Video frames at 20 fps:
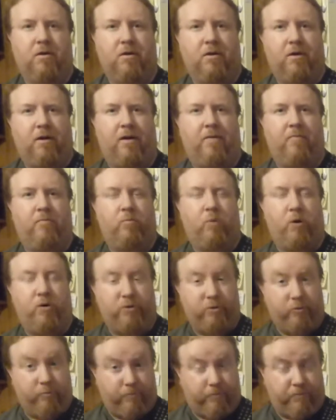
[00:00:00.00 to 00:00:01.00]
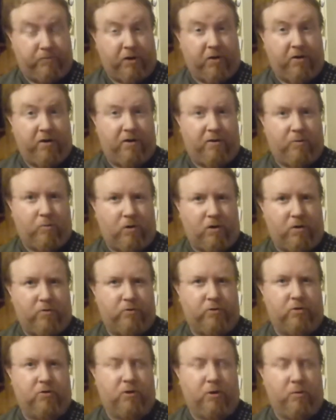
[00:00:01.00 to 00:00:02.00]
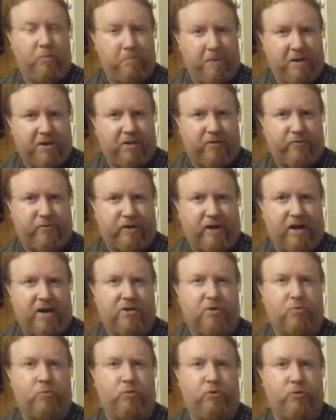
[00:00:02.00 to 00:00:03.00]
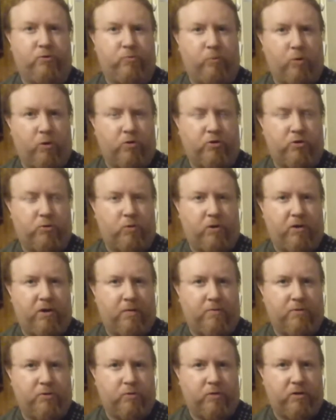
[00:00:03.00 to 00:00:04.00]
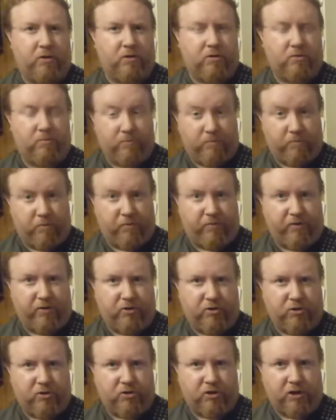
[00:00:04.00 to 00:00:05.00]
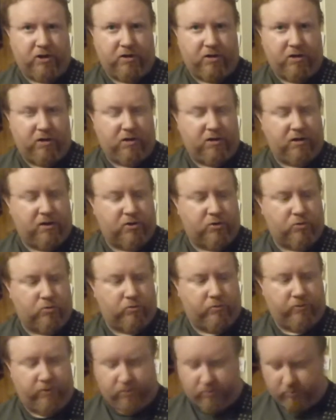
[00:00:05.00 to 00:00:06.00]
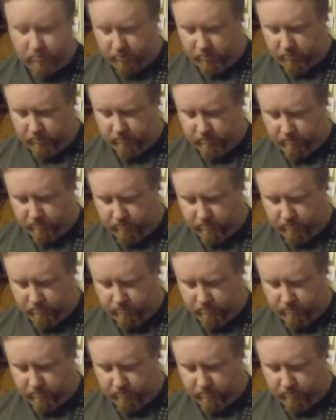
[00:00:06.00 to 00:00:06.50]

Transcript: and when you've done it a while, you can go mega fast. Once you've worked your way up to it and perfected your technique and that sort of thing, you can go.